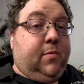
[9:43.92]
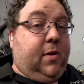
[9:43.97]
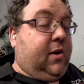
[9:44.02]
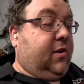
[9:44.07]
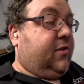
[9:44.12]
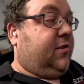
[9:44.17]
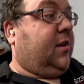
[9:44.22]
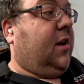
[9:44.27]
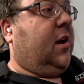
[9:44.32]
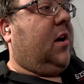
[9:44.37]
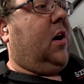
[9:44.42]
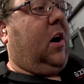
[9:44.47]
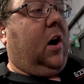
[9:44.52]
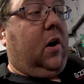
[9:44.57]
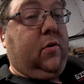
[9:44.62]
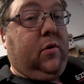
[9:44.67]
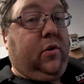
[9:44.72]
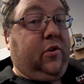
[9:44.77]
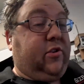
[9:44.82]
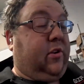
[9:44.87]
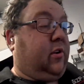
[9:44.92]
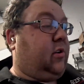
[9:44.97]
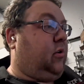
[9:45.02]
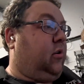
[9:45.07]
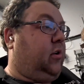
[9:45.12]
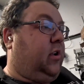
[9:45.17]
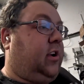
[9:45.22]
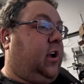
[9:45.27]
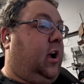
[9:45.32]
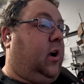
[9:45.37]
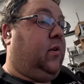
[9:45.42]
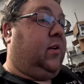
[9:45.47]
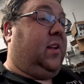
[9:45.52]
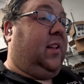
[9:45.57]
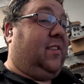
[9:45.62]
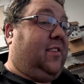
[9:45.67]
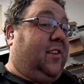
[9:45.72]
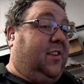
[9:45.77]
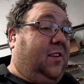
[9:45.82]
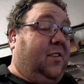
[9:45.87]
box are also colour
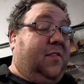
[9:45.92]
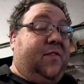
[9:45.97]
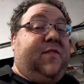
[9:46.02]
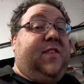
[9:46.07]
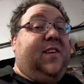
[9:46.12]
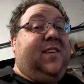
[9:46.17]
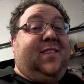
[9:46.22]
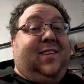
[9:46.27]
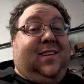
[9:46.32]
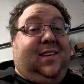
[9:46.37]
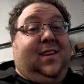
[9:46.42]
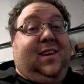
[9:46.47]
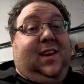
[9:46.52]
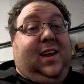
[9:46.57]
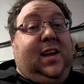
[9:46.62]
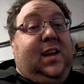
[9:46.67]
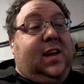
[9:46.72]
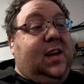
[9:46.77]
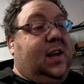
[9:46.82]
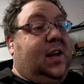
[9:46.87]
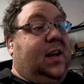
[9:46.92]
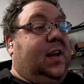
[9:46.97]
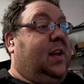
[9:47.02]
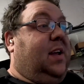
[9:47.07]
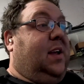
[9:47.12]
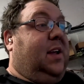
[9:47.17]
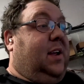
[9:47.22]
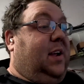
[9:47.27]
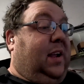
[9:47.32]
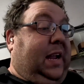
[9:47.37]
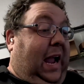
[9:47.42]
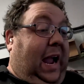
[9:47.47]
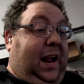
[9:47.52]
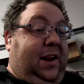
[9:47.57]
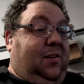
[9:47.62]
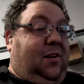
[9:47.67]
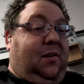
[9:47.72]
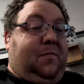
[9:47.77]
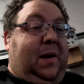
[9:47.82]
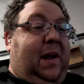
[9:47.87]
coded, so you physically
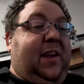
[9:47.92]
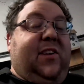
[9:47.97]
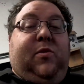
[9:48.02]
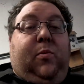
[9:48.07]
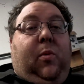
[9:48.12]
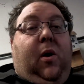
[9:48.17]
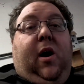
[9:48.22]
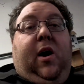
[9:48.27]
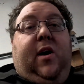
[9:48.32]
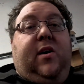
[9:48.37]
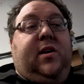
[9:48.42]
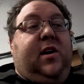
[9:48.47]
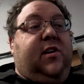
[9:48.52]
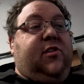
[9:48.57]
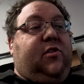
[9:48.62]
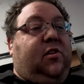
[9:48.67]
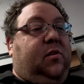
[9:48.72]
cannot mess wiring this